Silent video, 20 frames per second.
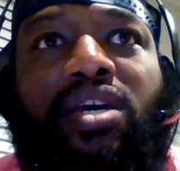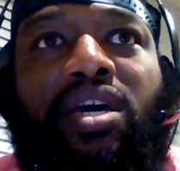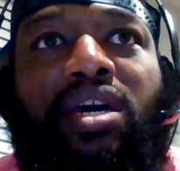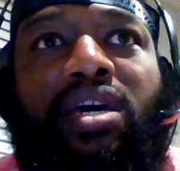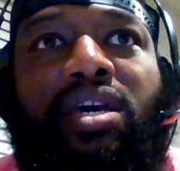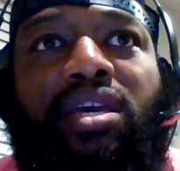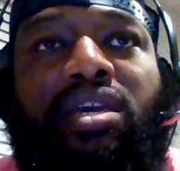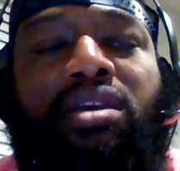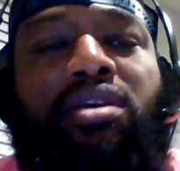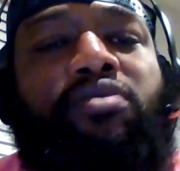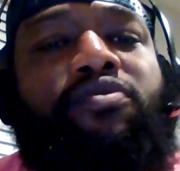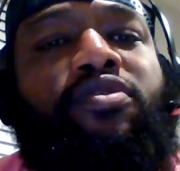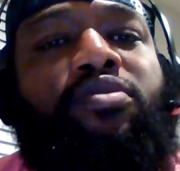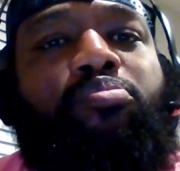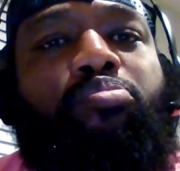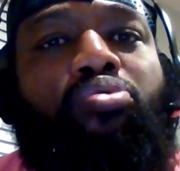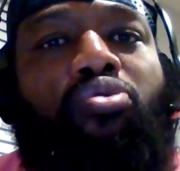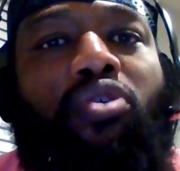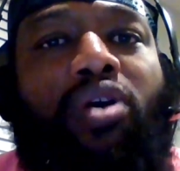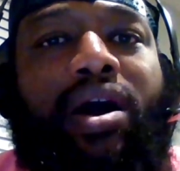even
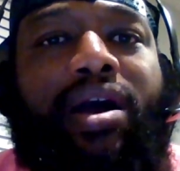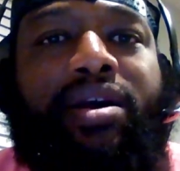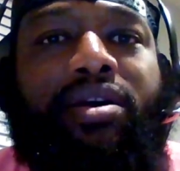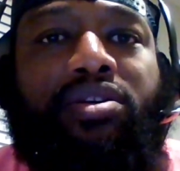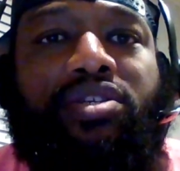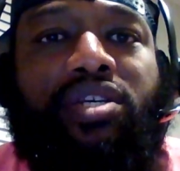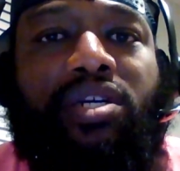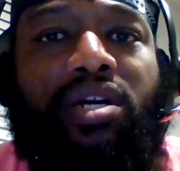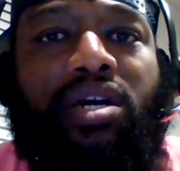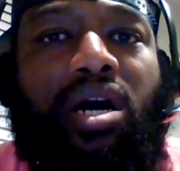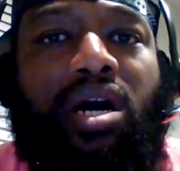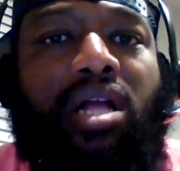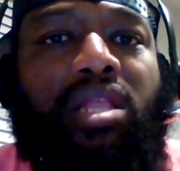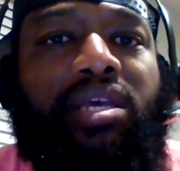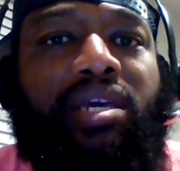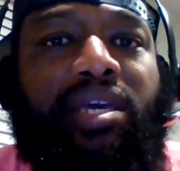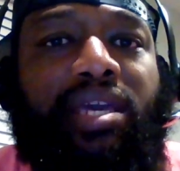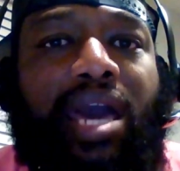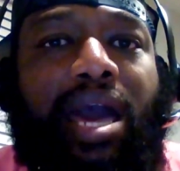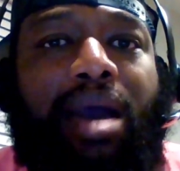prior to
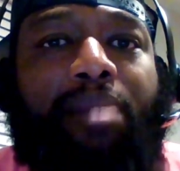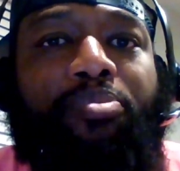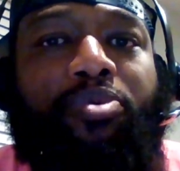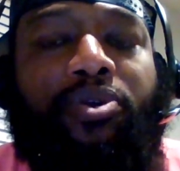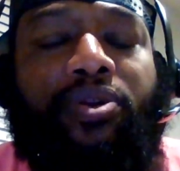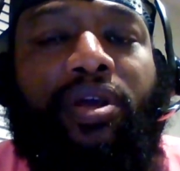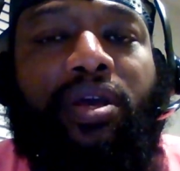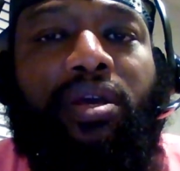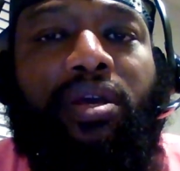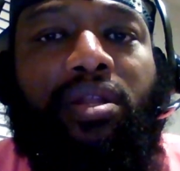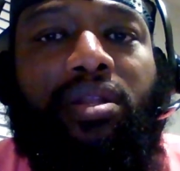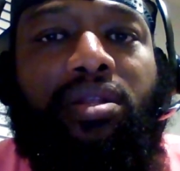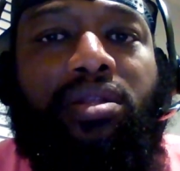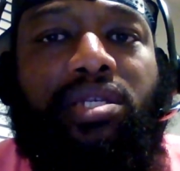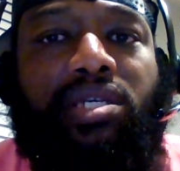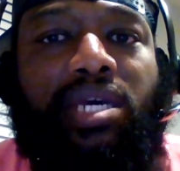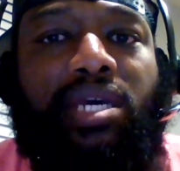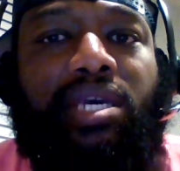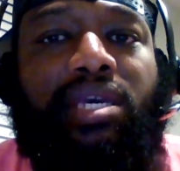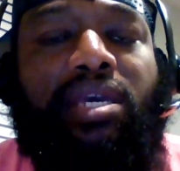Colin Kaepernick
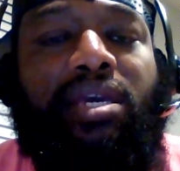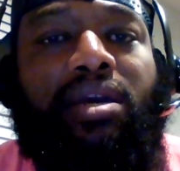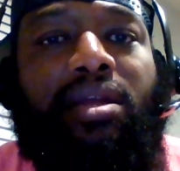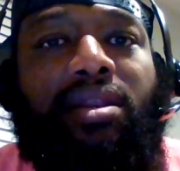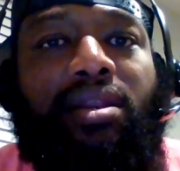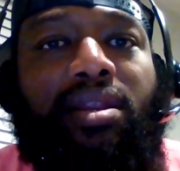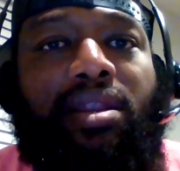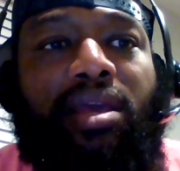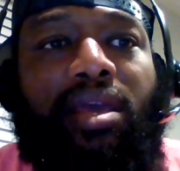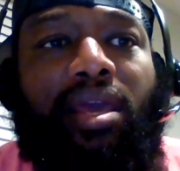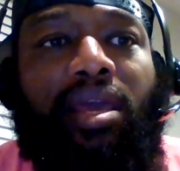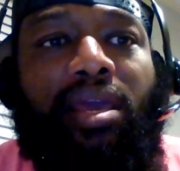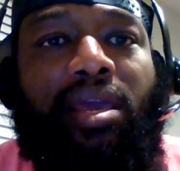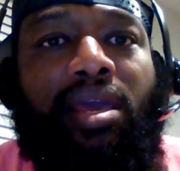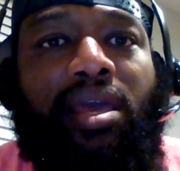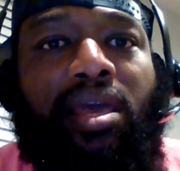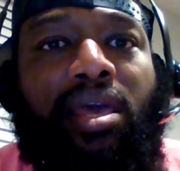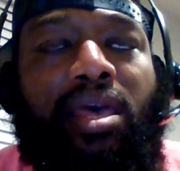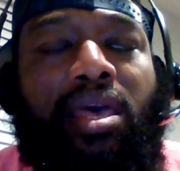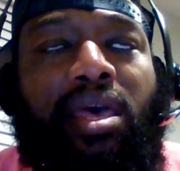taking a knee,
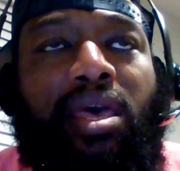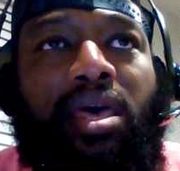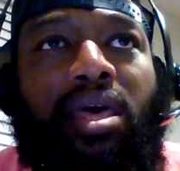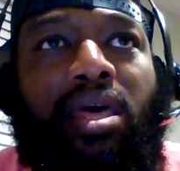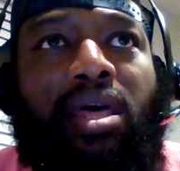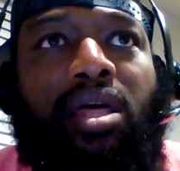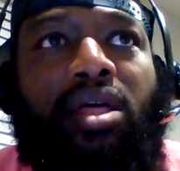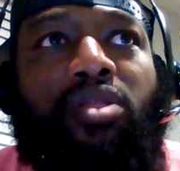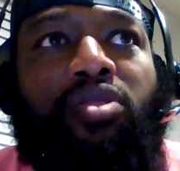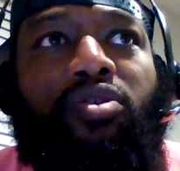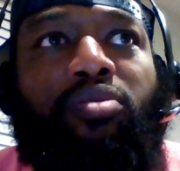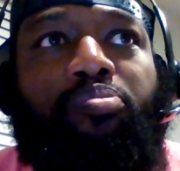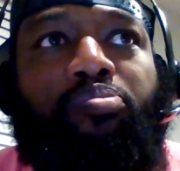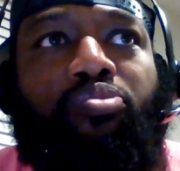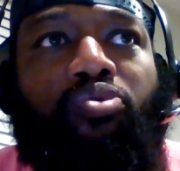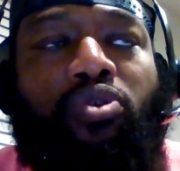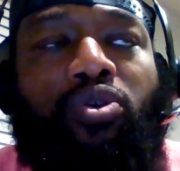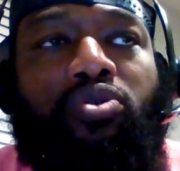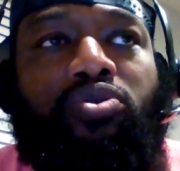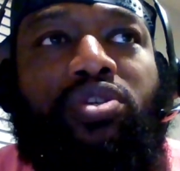the
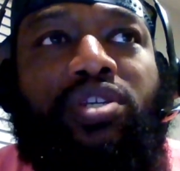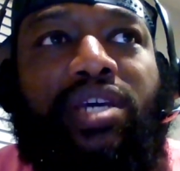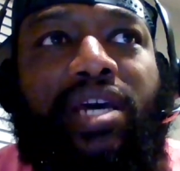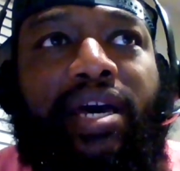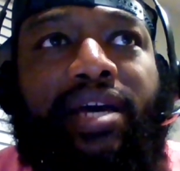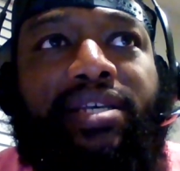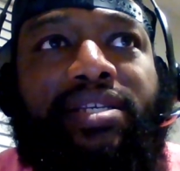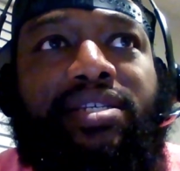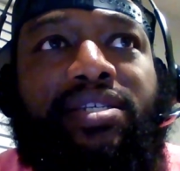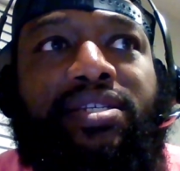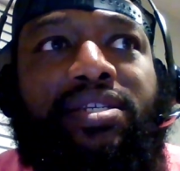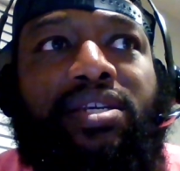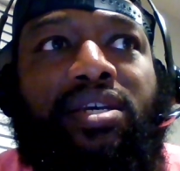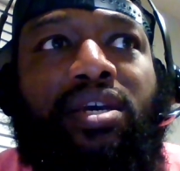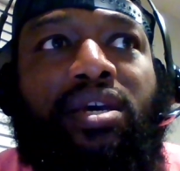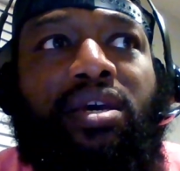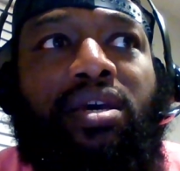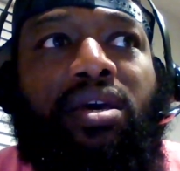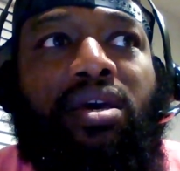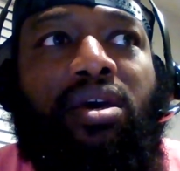protests
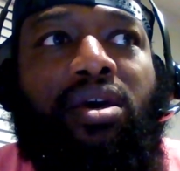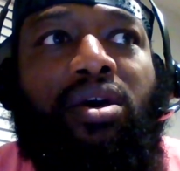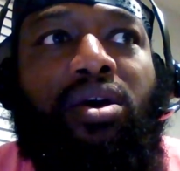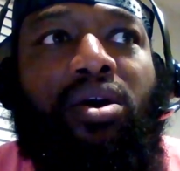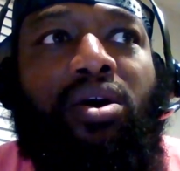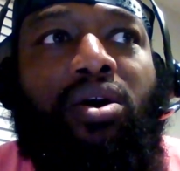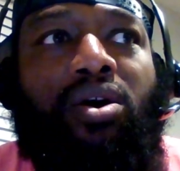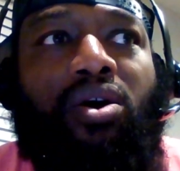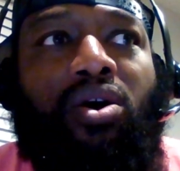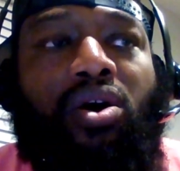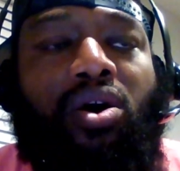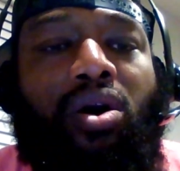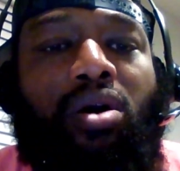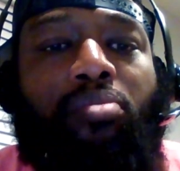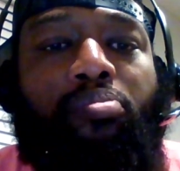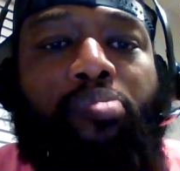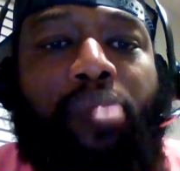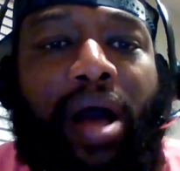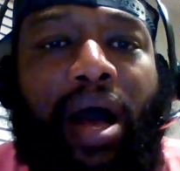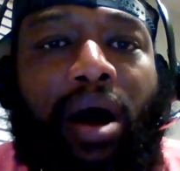are
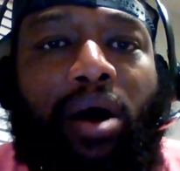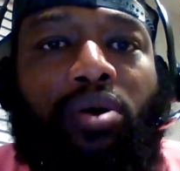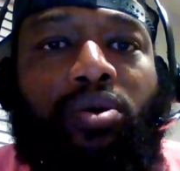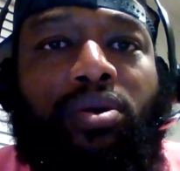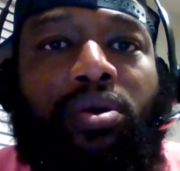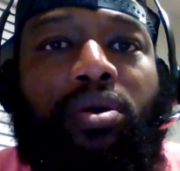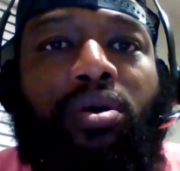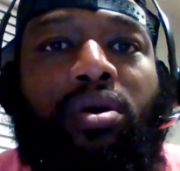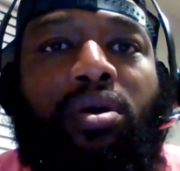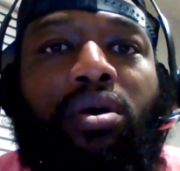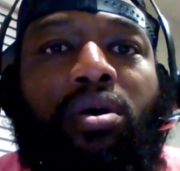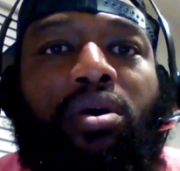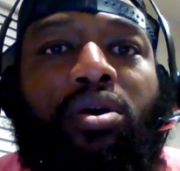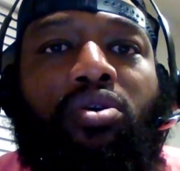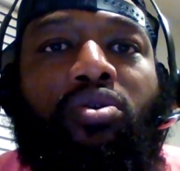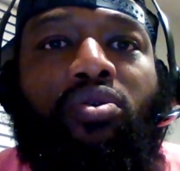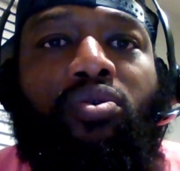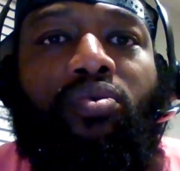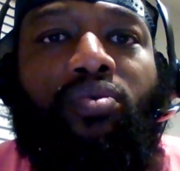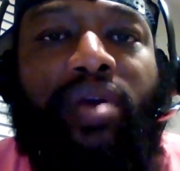about
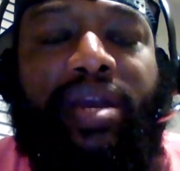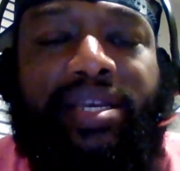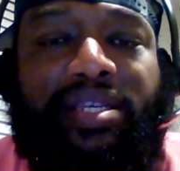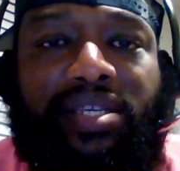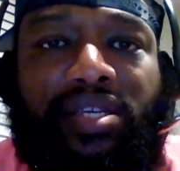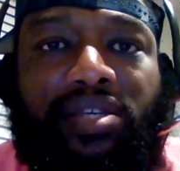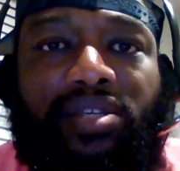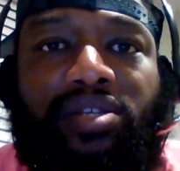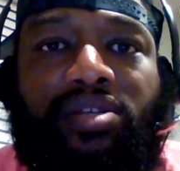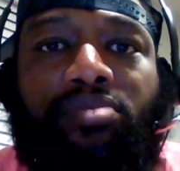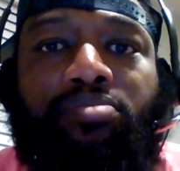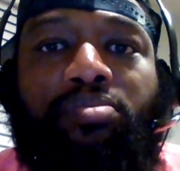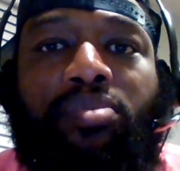racism,